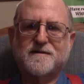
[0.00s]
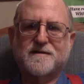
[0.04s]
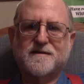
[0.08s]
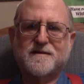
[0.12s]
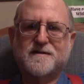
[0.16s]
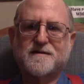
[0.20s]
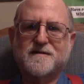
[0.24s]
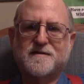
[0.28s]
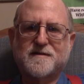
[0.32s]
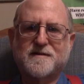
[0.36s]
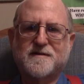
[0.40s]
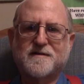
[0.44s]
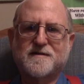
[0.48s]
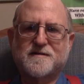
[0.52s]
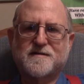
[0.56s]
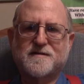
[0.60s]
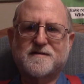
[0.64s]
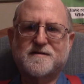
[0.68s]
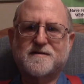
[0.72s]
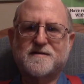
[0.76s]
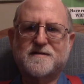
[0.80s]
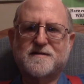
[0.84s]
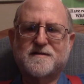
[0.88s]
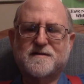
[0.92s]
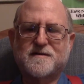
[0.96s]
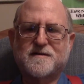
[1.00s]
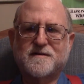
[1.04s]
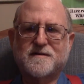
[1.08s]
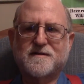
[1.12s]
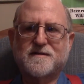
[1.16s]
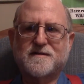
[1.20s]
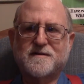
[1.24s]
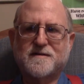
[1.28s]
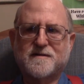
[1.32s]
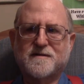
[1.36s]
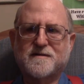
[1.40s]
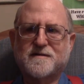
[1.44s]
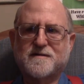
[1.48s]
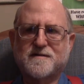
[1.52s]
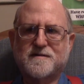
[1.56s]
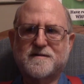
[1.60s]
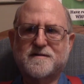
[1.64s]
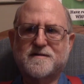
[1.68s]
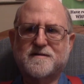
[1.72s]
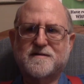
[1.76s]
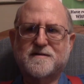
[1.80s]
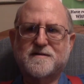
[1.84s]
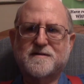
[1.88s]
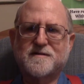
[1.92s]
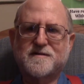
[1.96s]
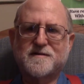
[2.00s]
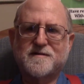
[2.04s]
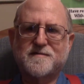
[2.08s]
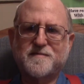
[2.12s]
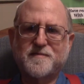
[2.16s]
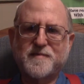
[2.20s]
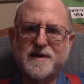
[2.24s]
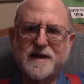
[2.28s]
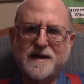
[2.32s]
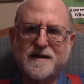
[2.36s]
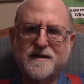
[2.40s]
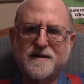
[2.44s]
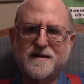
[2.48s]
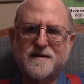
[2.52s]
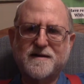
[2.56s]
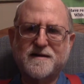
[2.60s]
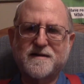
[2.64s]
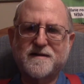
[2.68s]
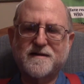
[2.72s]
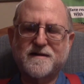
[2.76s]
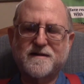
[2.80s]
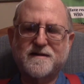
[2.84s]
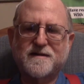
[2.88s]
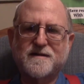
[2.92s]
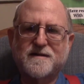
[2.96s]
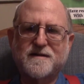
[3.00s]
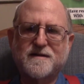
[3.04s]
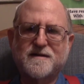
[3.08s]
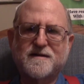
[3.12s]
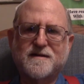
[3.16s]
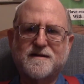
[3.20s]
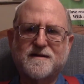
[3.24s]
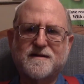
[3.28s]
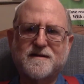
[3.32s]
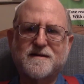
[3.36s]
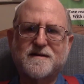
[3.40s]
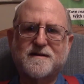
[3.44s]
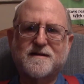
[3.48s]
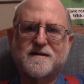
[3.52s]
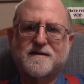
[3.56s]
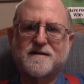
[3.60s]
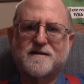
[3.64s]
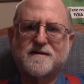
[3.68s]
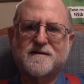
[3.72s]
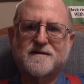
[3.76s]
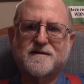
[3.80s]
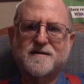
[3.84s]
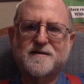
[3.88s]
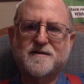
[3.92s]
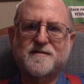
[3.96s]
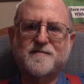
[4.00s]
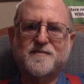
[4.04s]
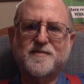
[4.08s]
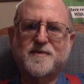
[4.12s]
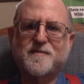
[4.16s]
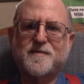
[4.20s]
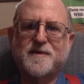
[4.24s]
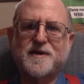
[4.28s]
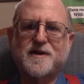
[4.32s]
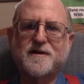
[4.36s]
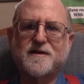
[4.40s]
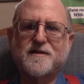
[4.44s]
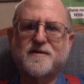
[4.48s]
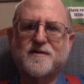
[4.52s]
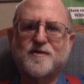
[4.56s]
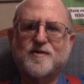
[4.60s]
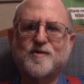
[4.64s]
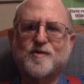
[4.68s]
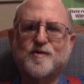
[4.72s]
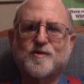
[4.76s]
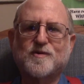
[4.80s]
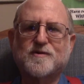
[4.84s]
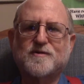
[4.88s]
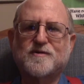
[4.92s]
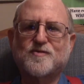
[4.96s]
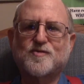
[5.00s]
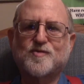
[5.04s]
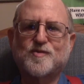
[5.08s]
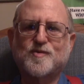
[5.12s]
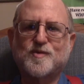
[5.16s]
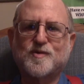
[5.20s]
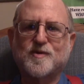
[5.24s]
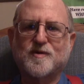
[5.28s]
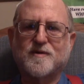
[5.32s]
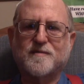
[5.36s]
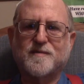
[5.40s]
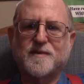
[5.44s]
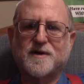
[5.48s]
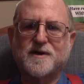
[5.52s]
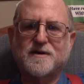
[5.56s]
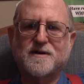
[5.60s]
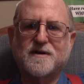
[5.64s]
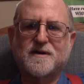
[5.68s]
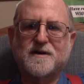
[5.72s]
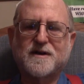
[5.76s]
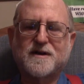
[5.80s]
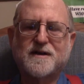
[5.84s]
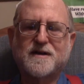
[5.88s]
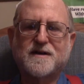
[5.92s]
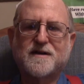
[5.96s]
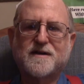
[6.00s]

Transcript: is embedded in implementing the golden rule among